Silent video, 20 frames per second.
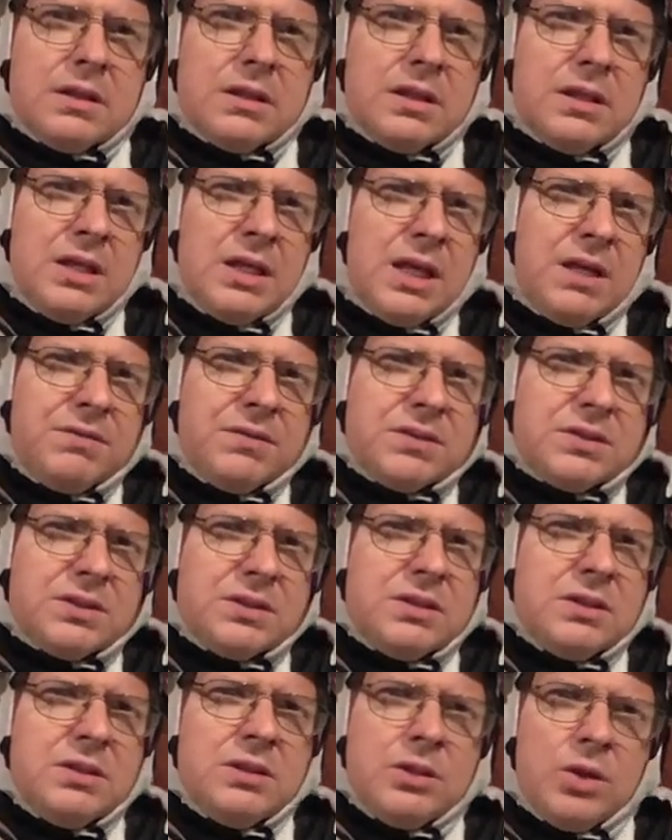The
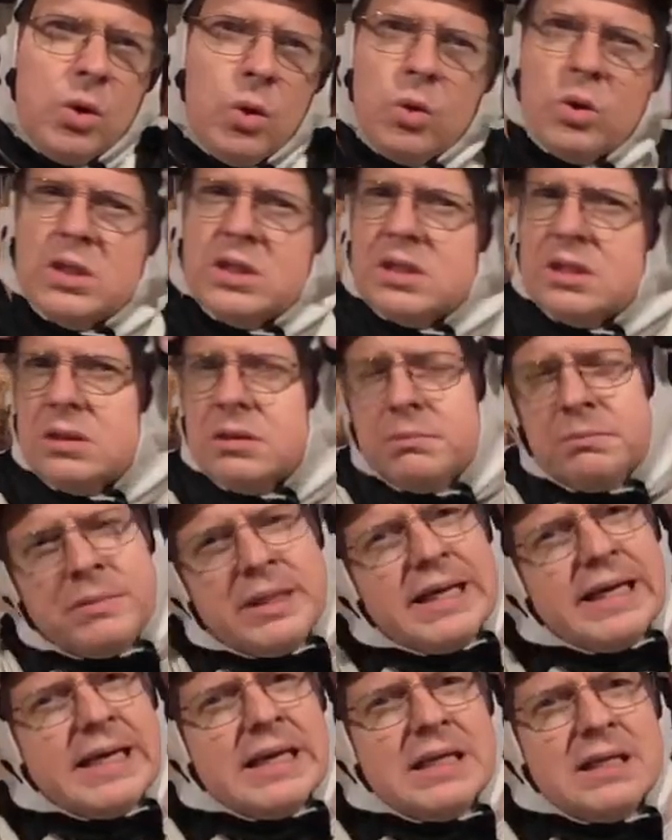officer noticed a
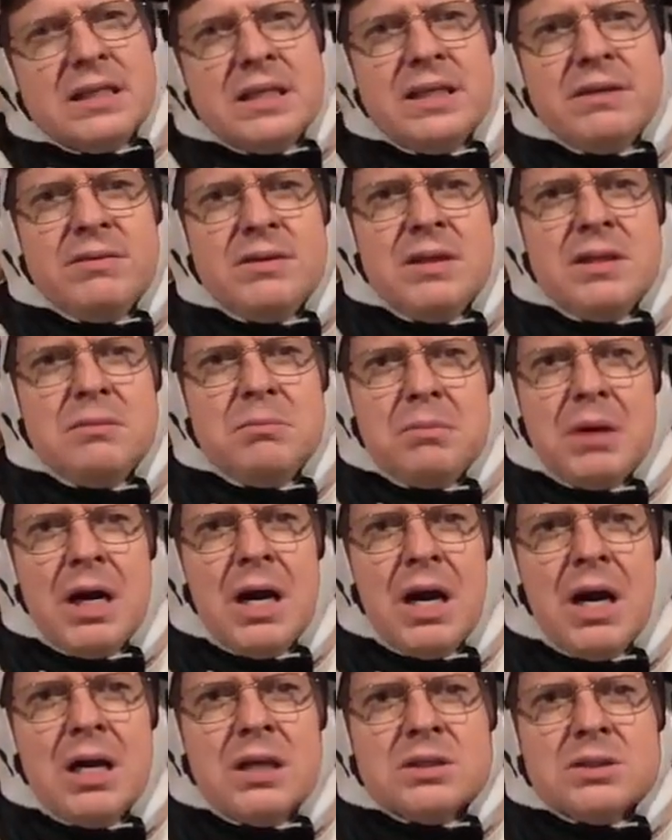man leaving the
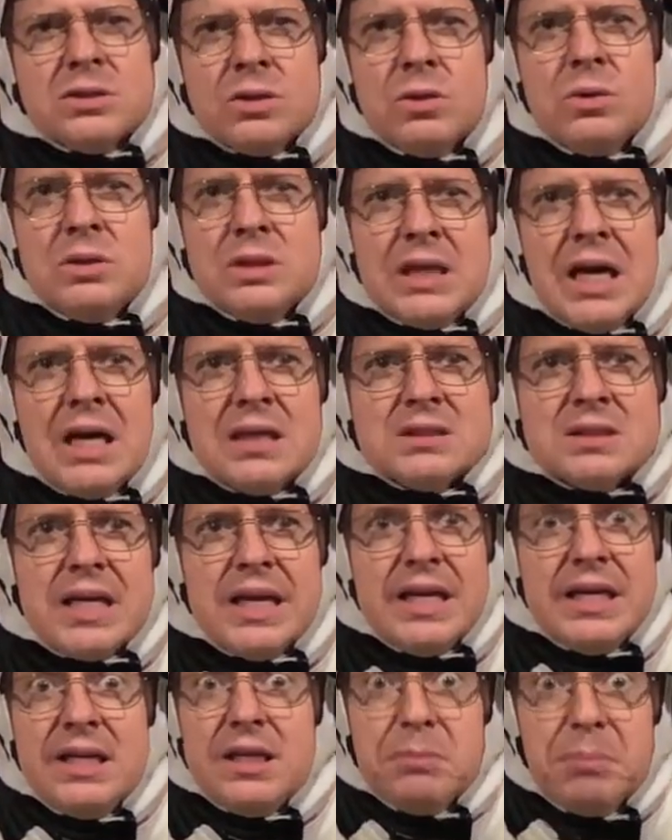bar so
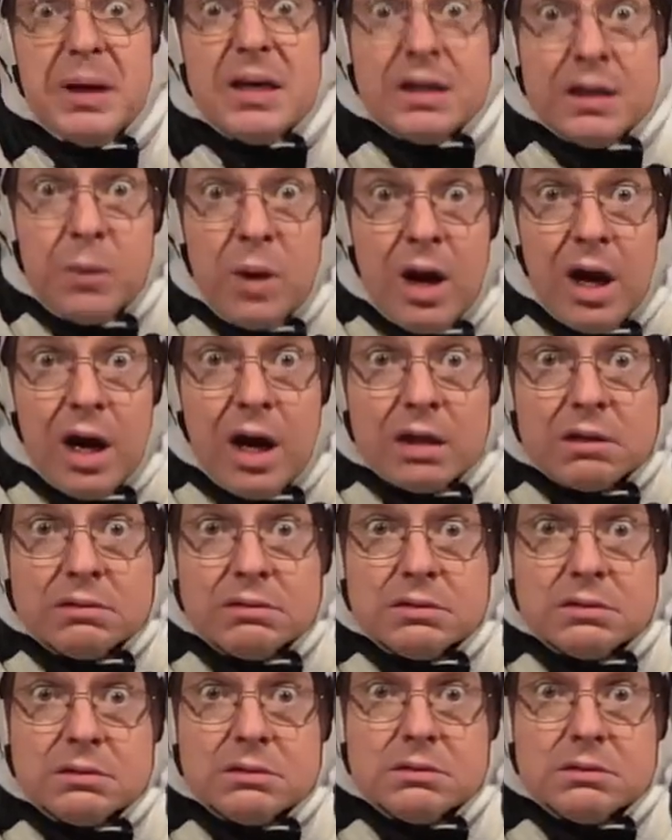intoxicated he could barely walk.